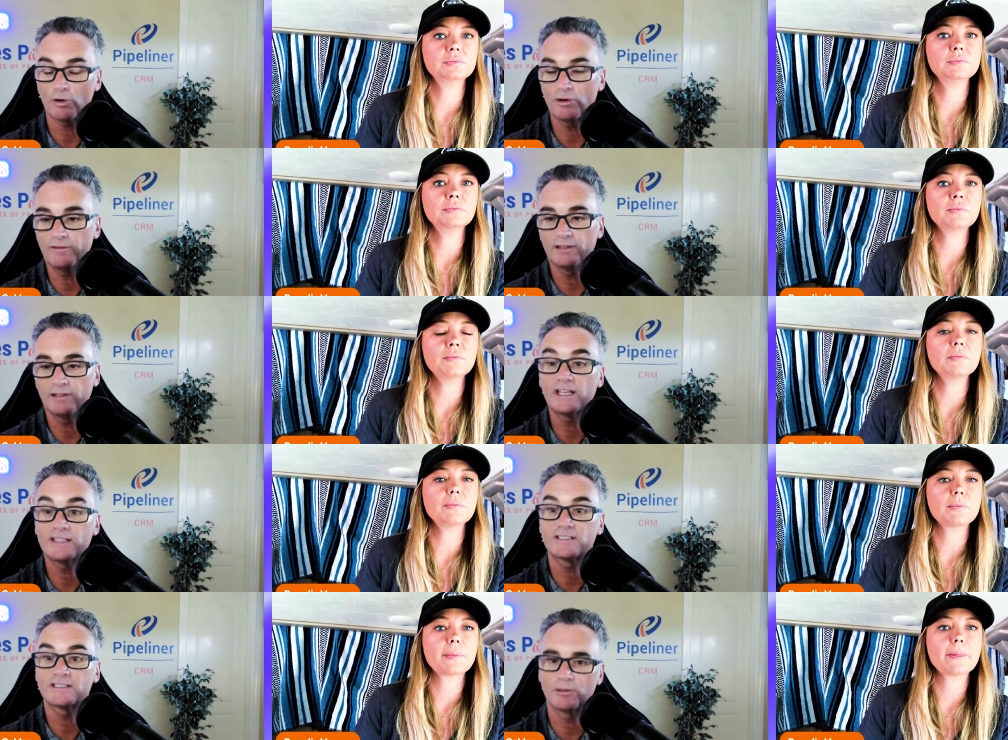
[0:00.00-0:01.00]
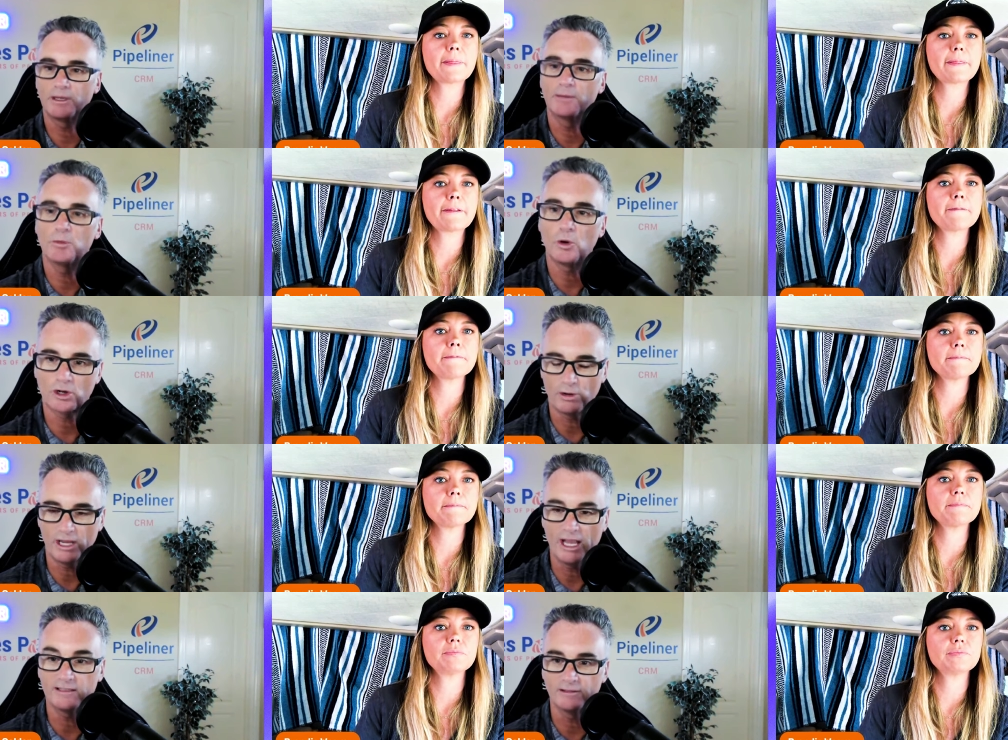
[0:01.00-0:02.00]
Speaker 1: or even events that are being more
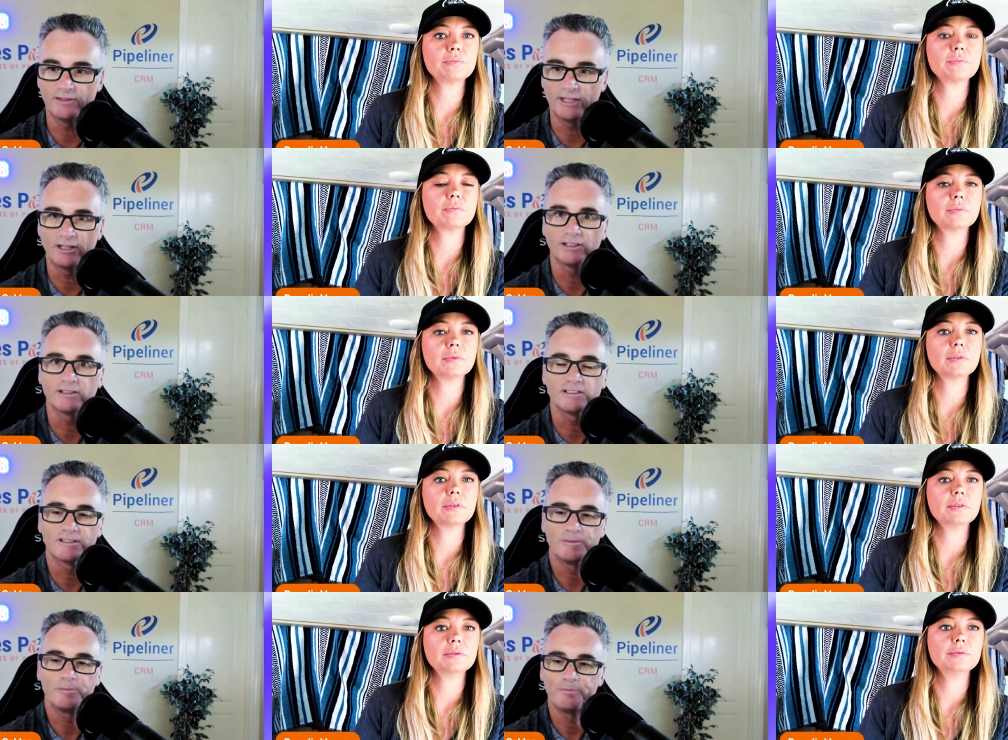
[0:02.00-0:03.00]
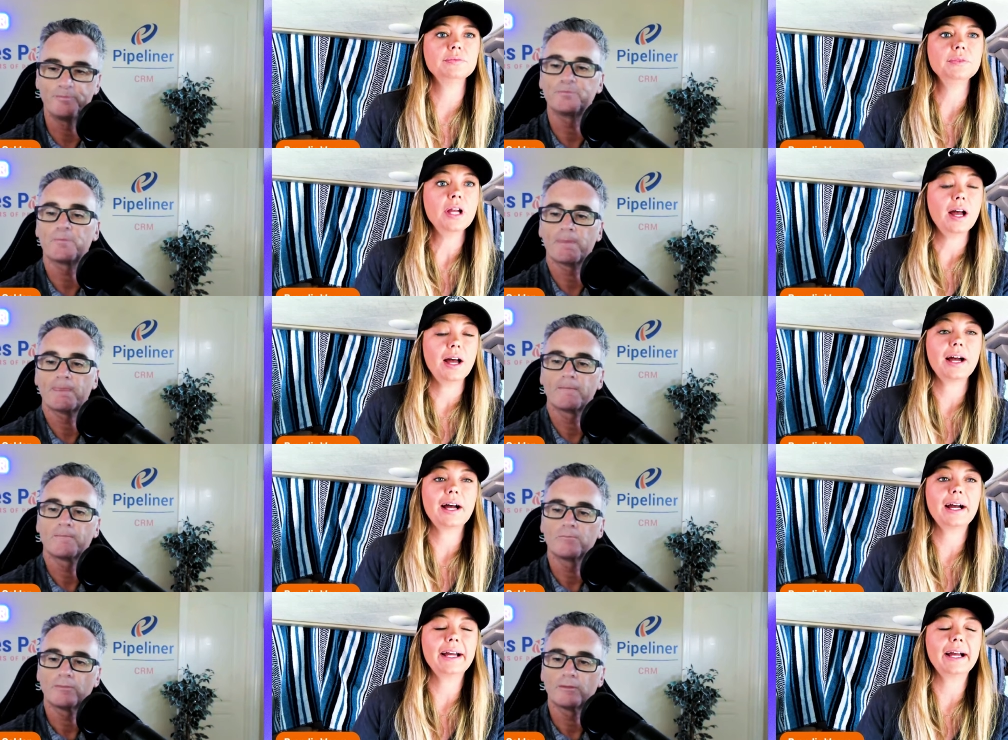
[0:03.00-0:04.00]
creative than others?
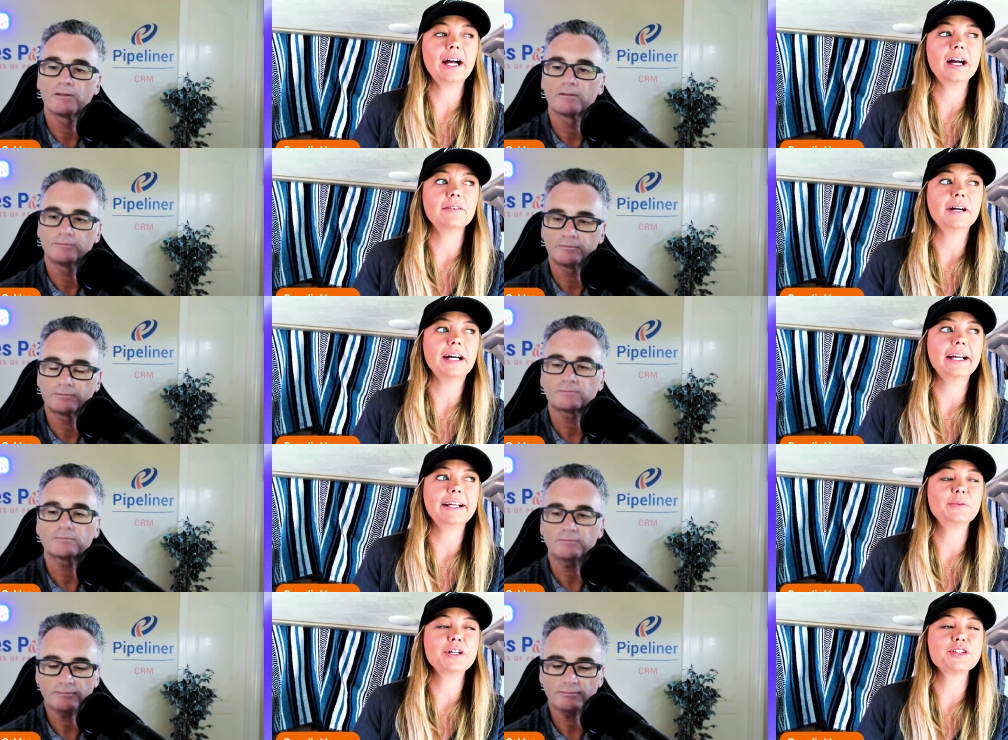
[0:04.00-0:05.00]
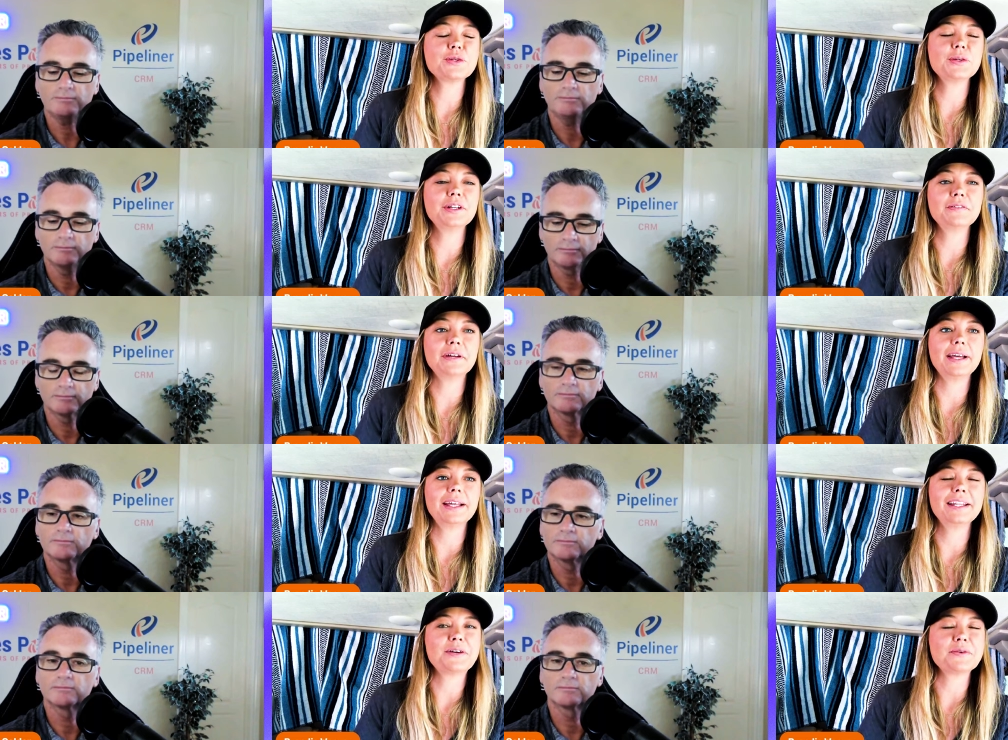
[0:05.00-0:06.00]
Speaker 2: I have. I went to an
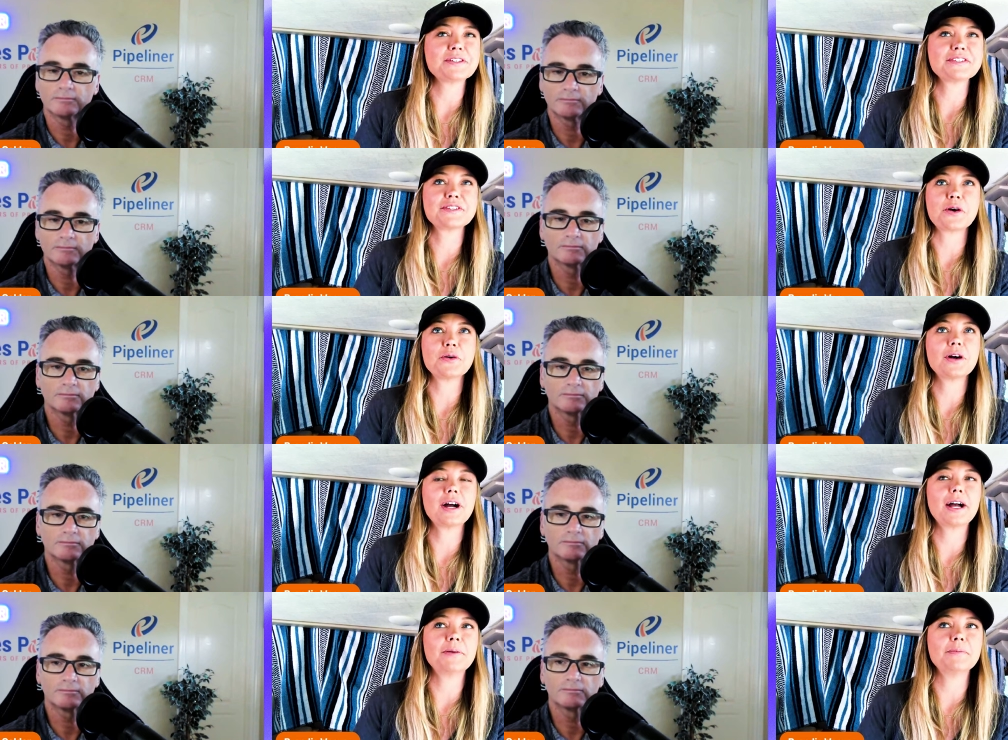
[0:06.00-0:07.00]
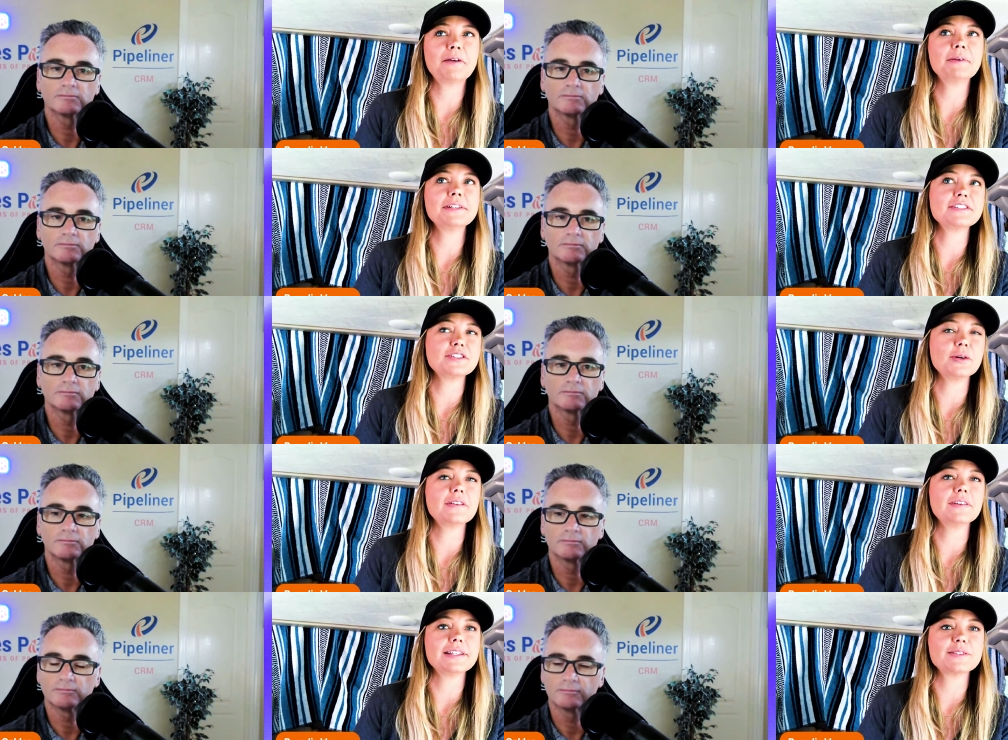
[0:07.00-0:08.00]
event. It was so. Um, I've been to two
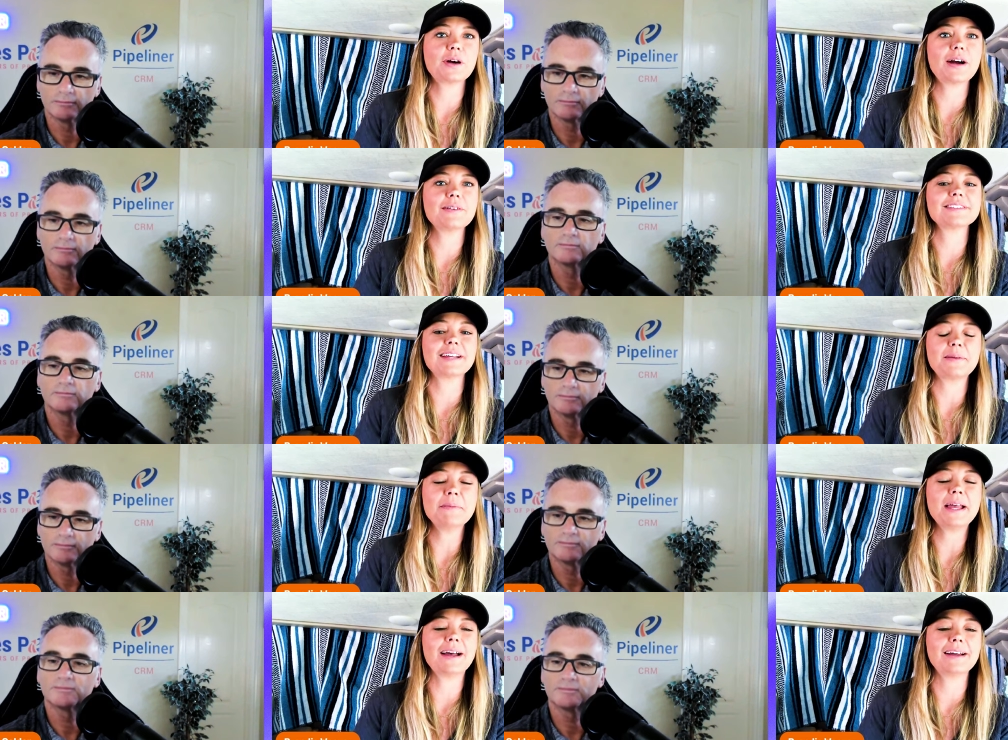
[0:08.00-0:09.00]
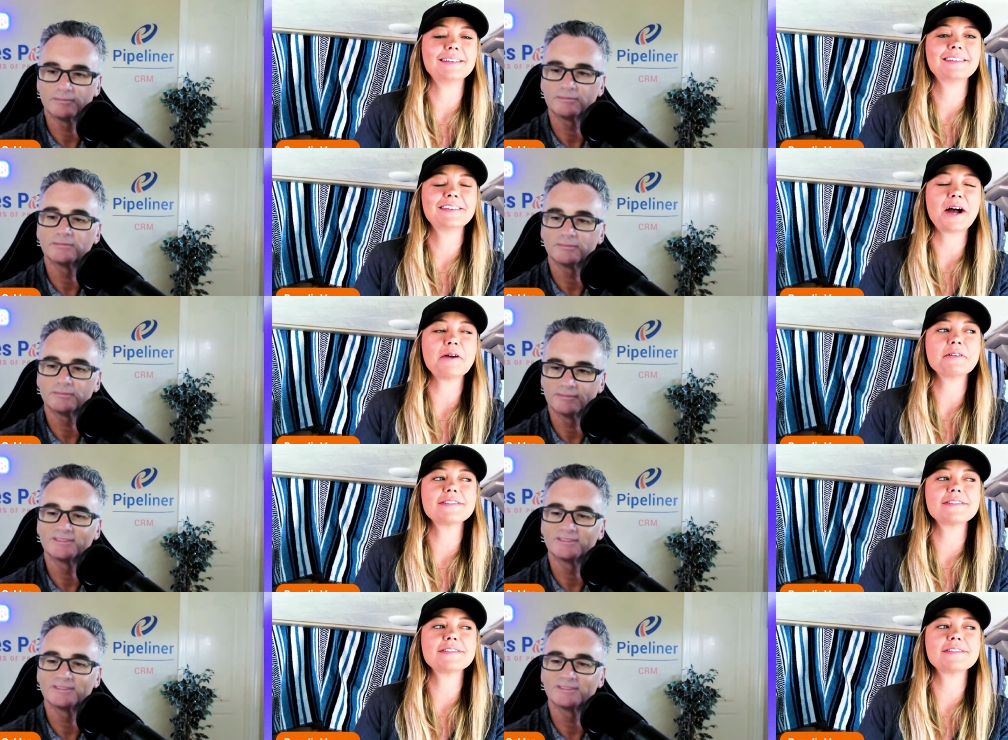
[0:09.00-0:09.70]
events where I was like, man, that